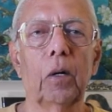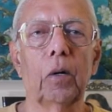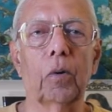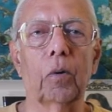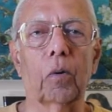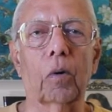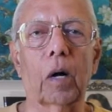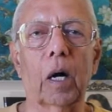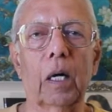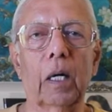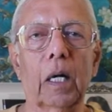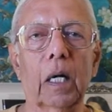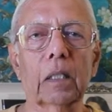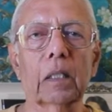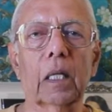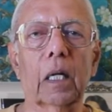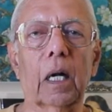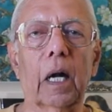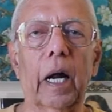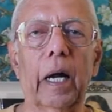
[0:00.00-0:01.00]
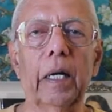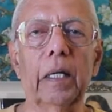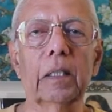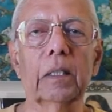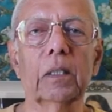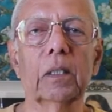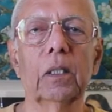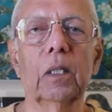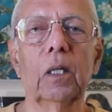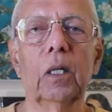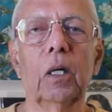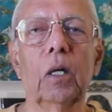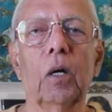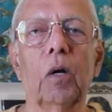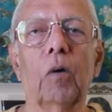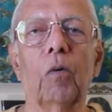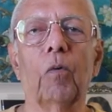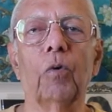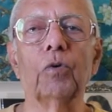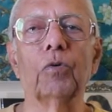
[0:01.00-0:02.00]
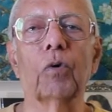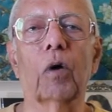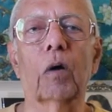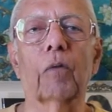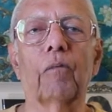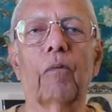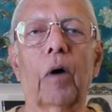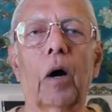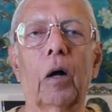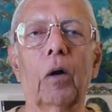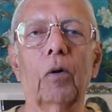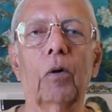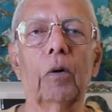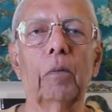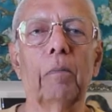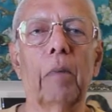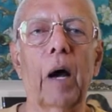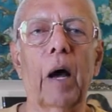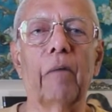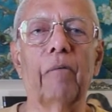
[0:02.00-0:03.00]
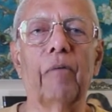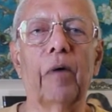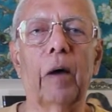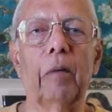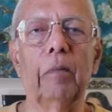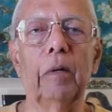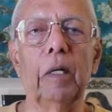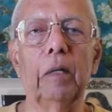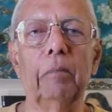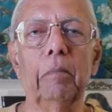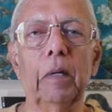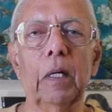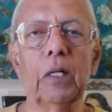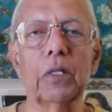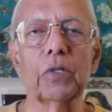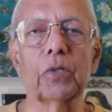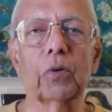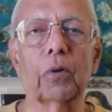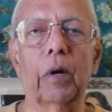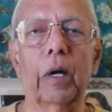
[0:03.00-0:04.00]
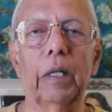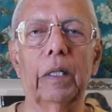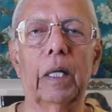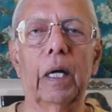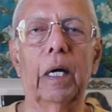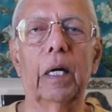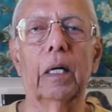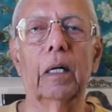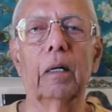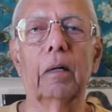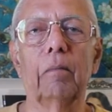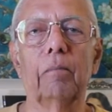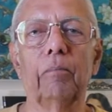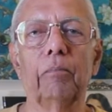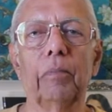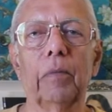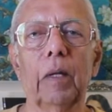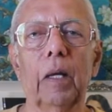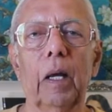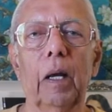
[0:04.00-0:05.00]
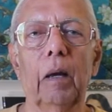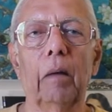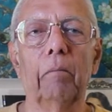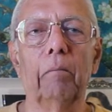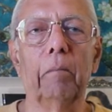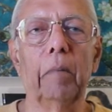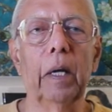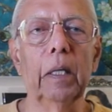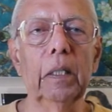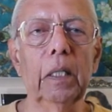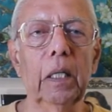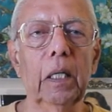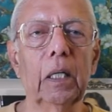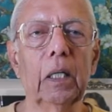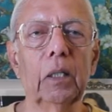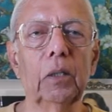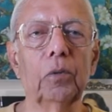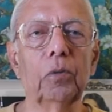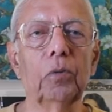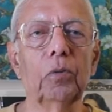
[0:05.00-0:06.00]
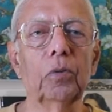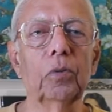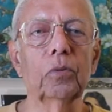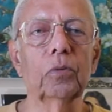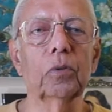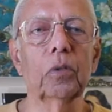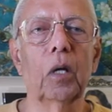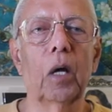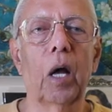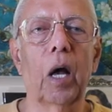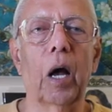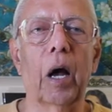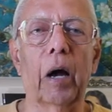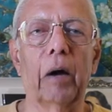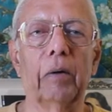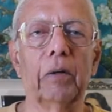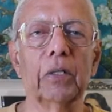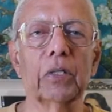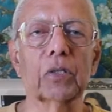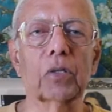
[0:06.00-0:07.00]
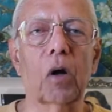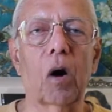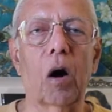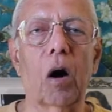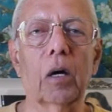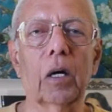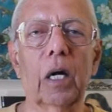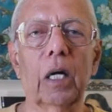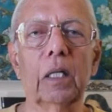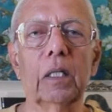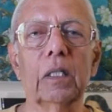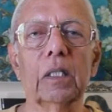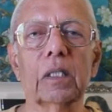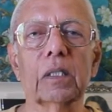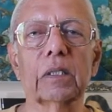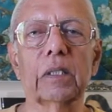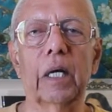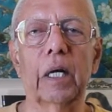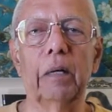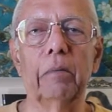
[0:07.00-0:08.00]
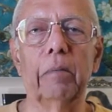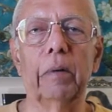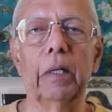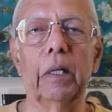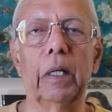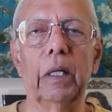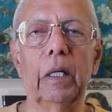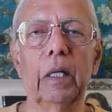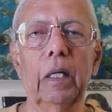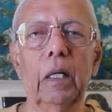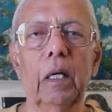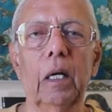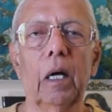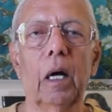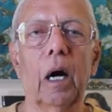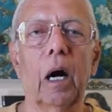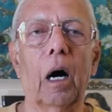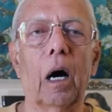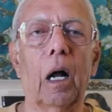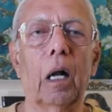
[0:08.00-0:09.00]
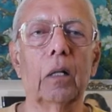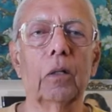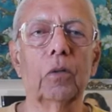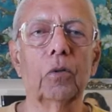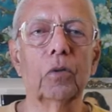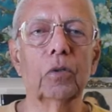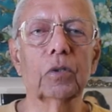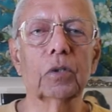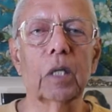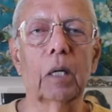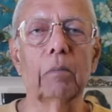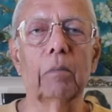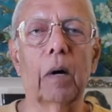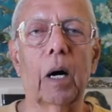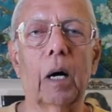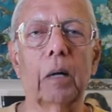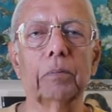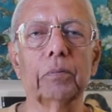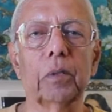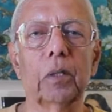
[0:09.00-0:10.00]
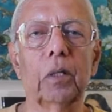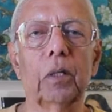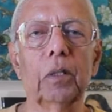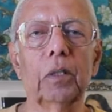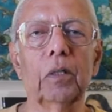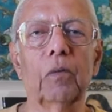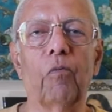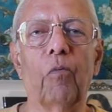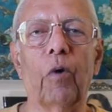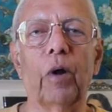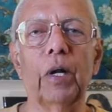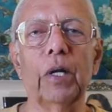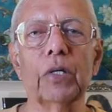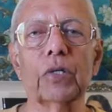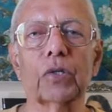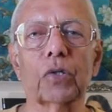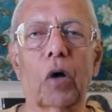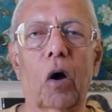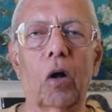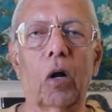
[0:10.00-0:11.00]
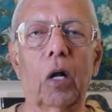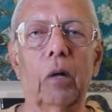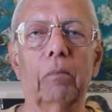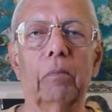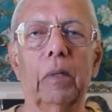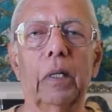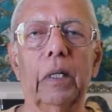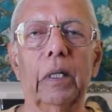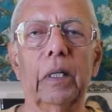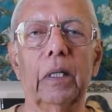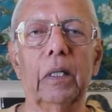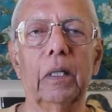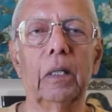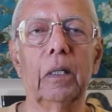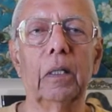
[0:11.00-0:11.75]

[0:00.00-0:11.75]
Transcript: to conduct the rites, which are followed by family meals together. Many Hindus have discarded this ceremony, although some observe it very solemnly.